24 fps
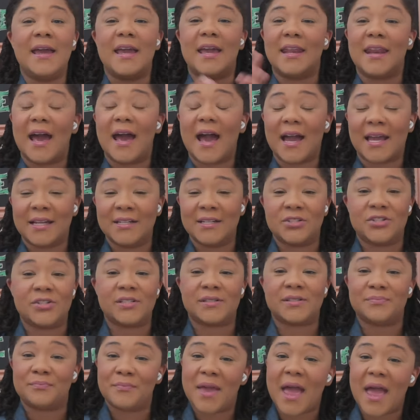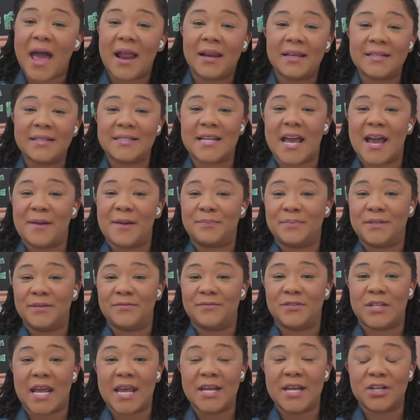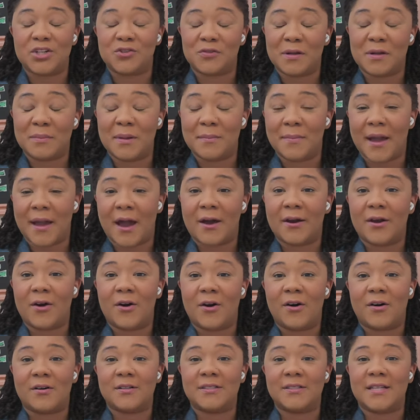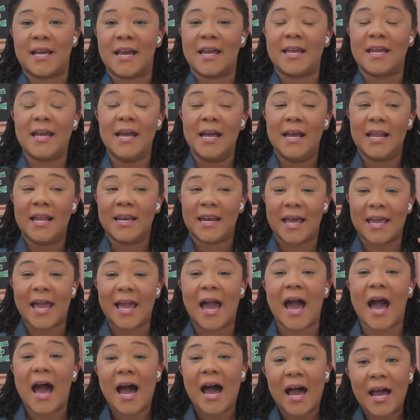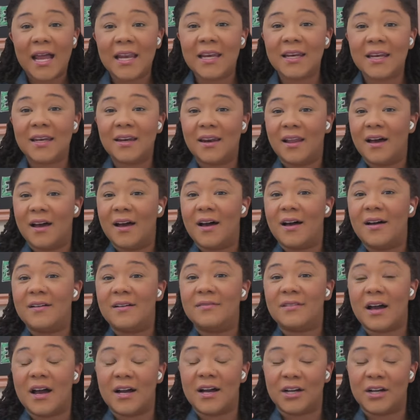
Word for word: and I can just maladaptive daydream about it all day. Like I love a